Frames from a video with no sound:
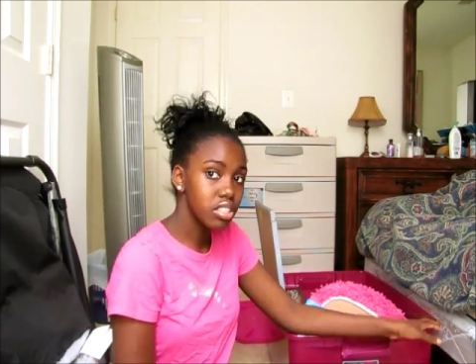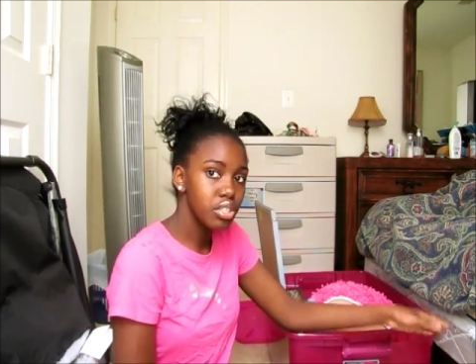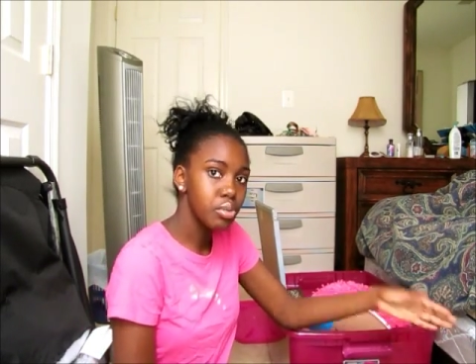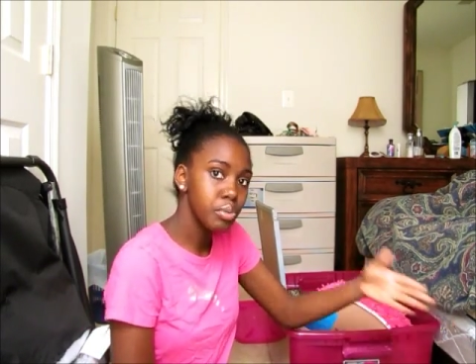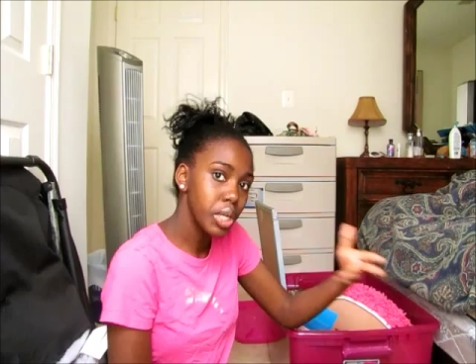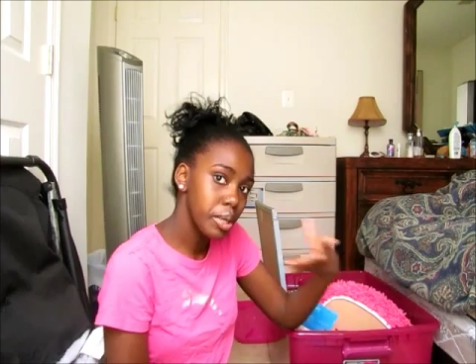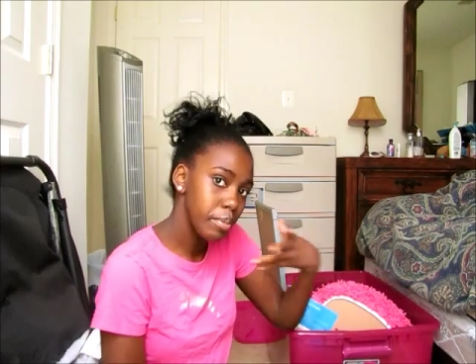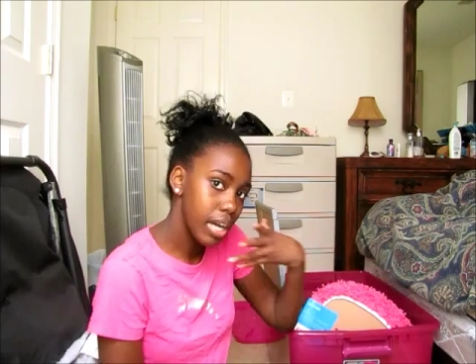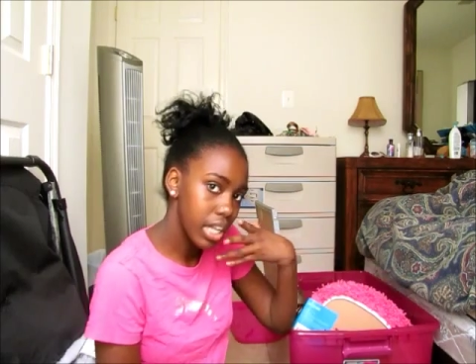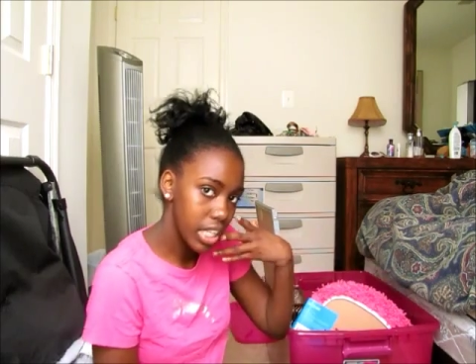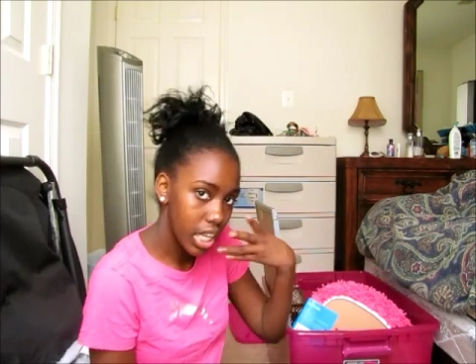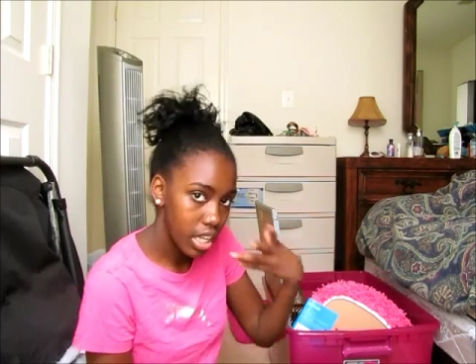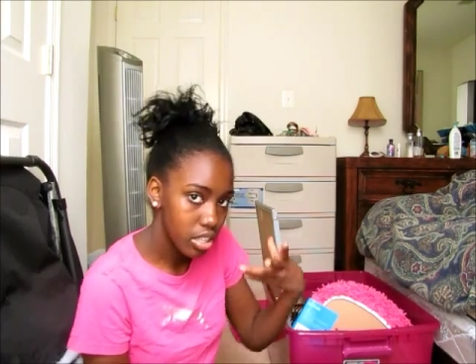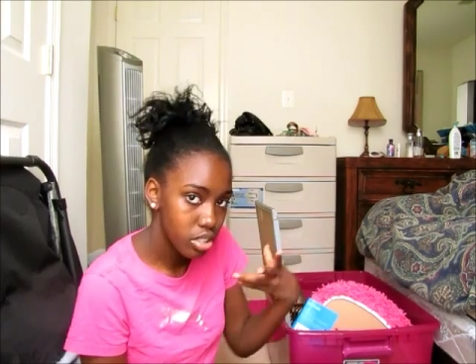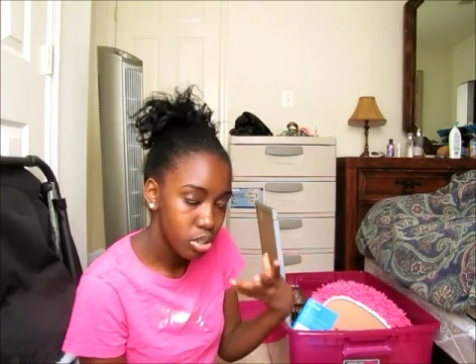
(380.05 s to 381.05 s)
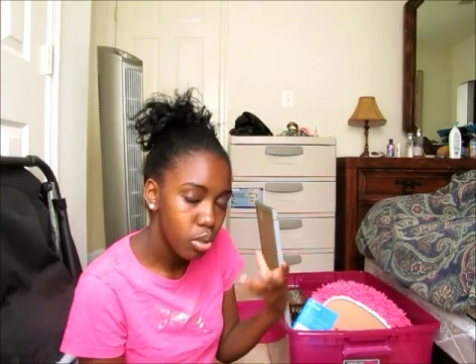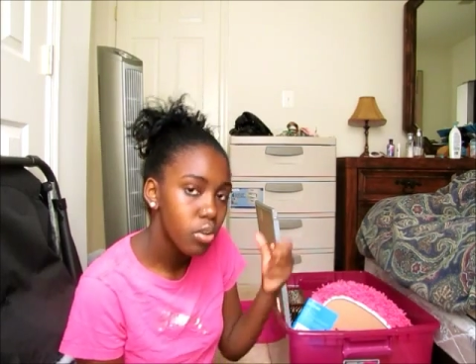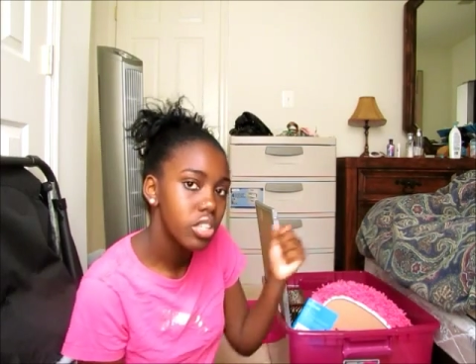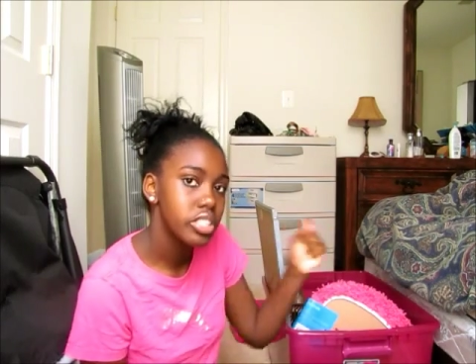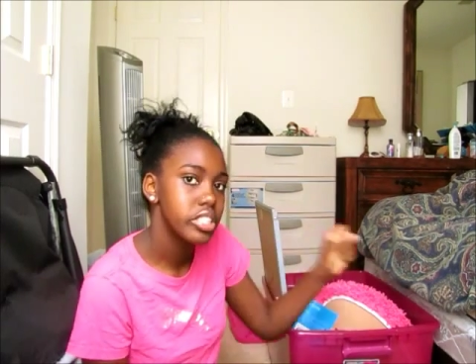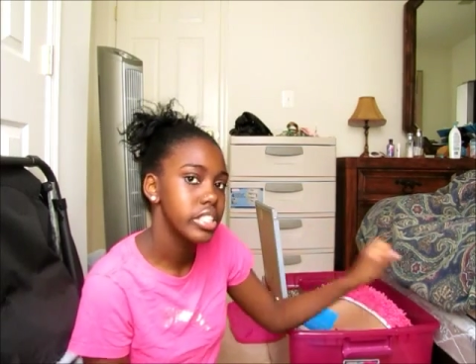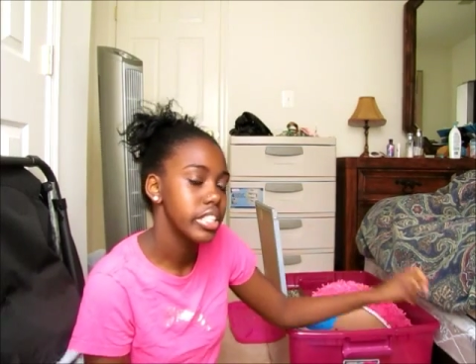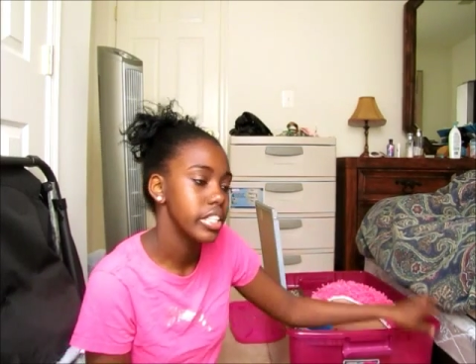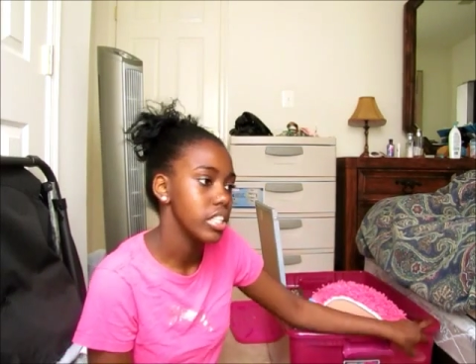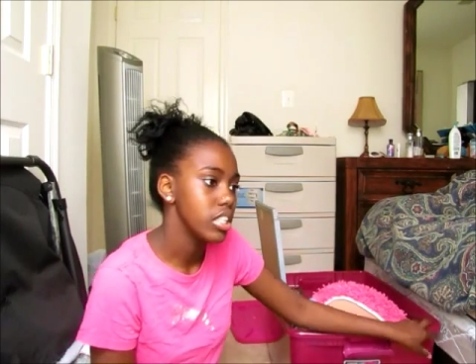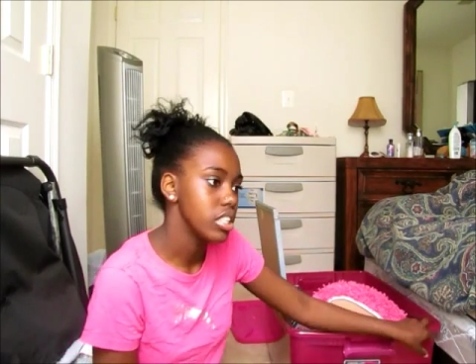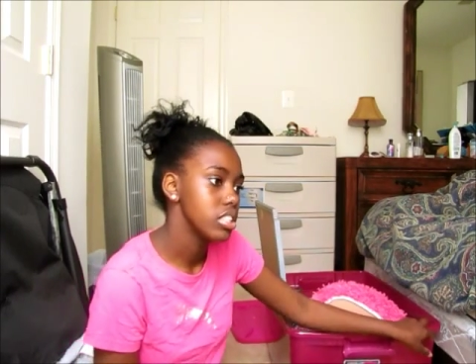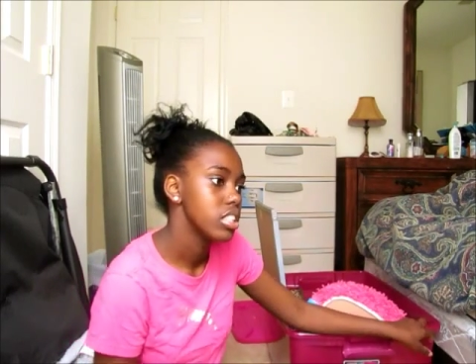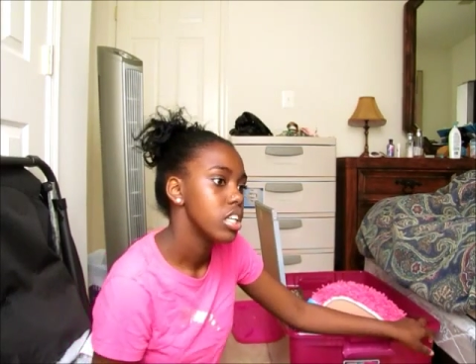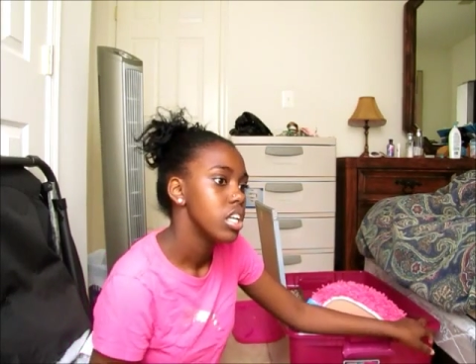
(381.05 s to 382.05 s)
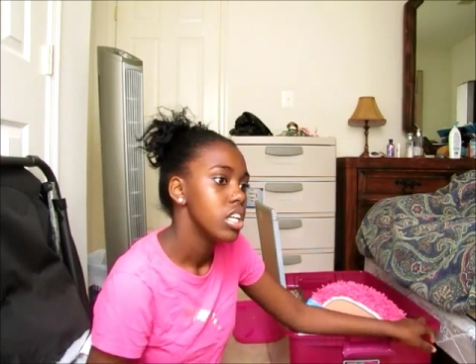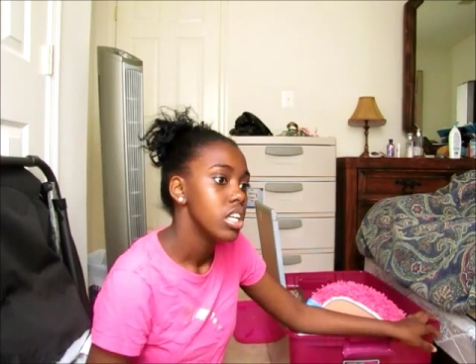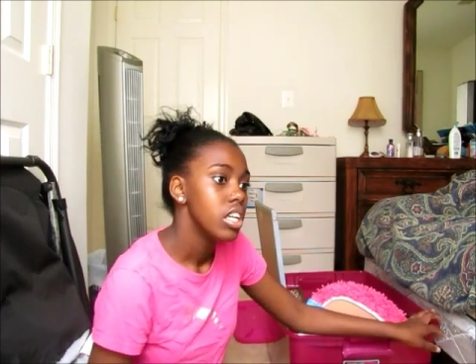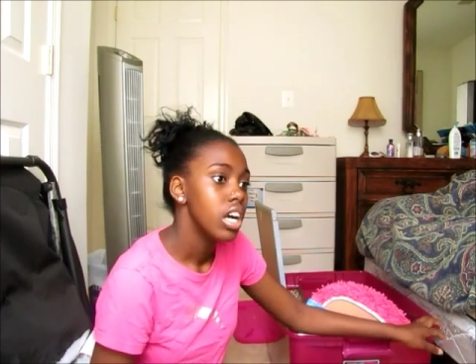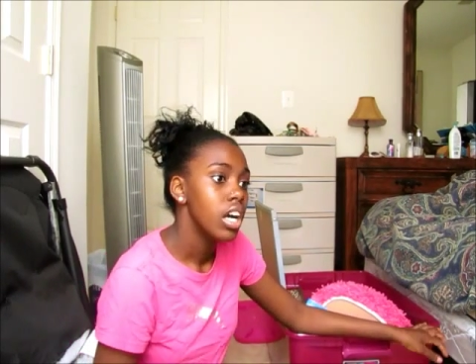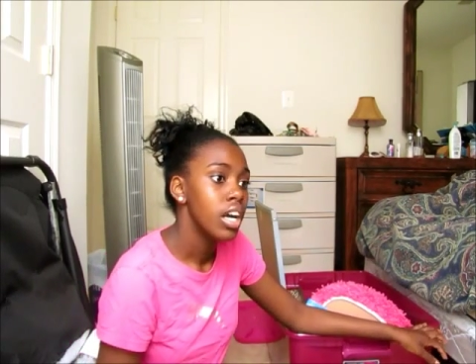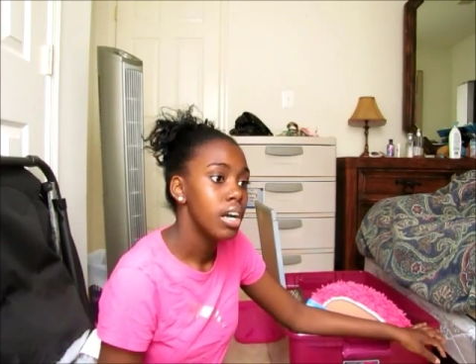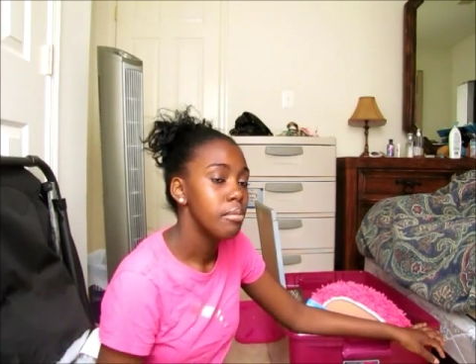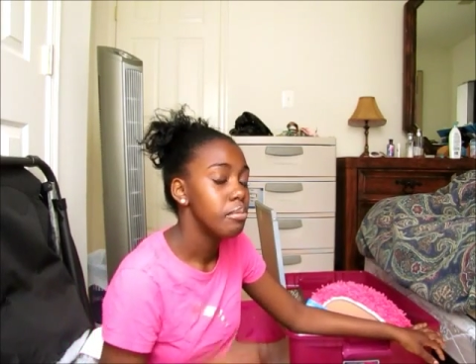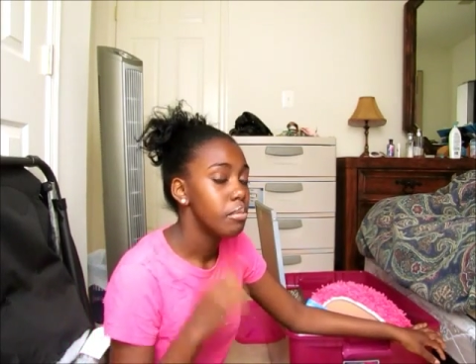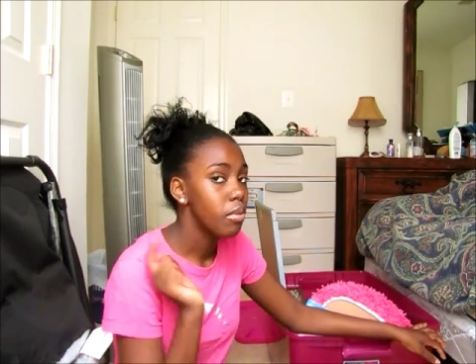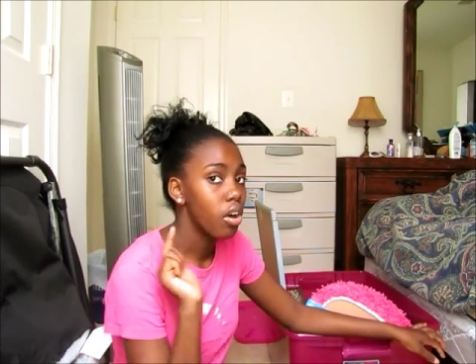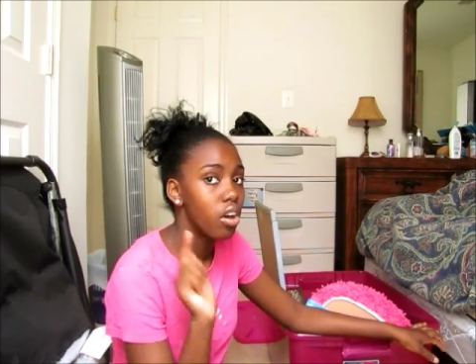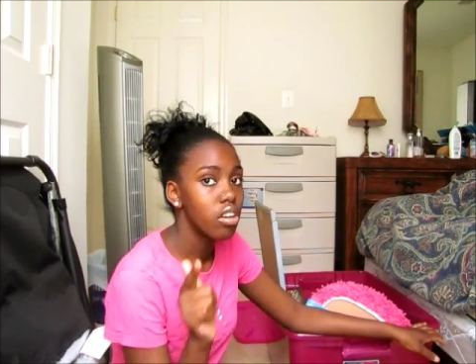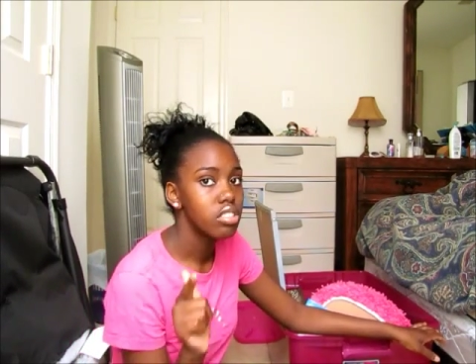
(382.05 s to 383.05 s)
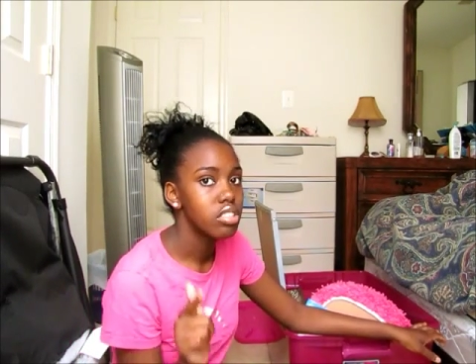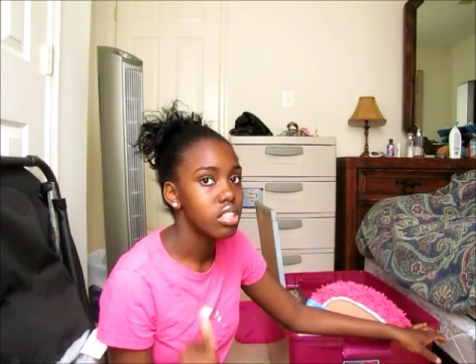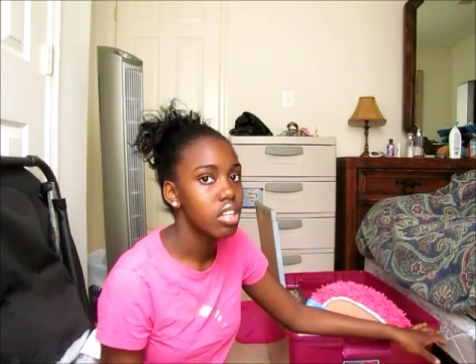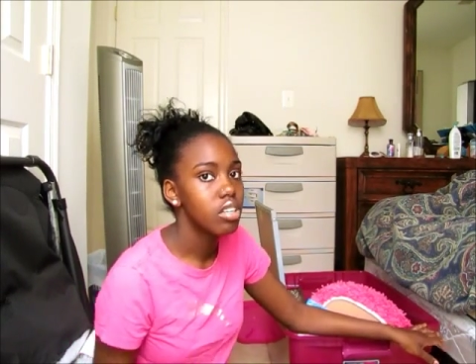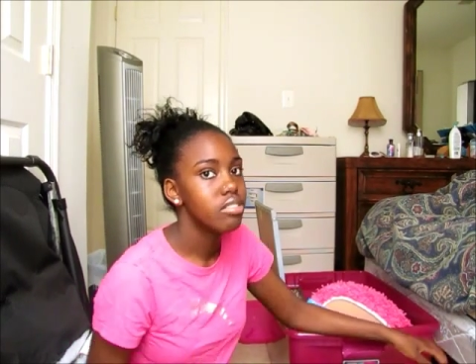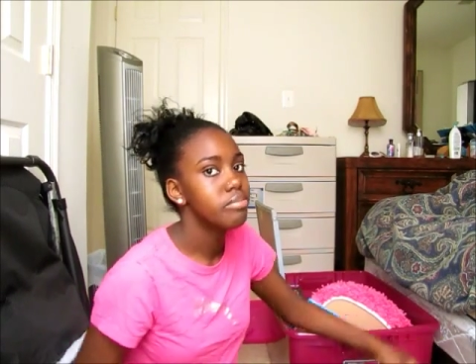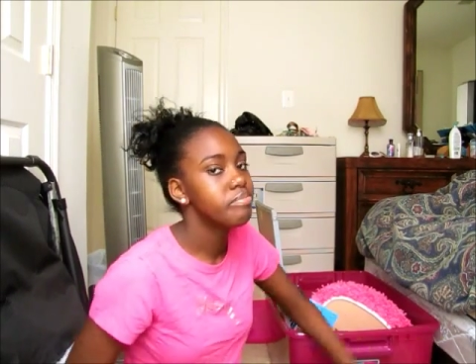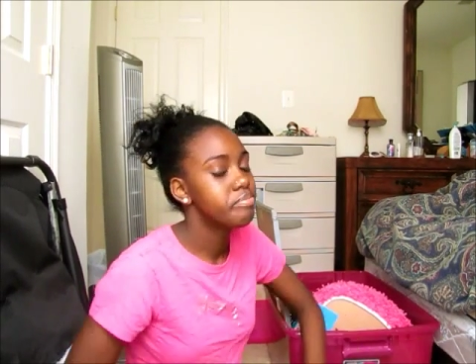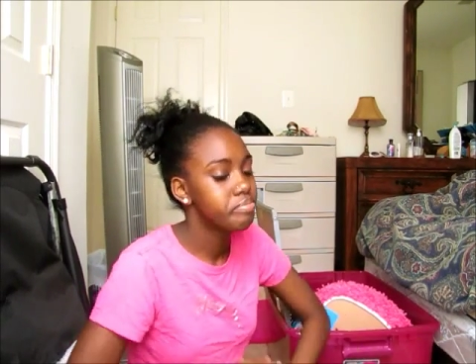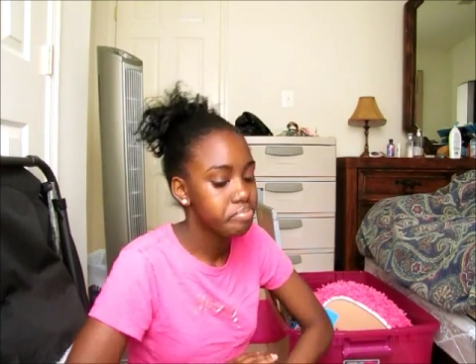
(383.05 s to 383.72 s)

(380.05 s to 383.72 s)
then you want to buy a lot of storage things. Also,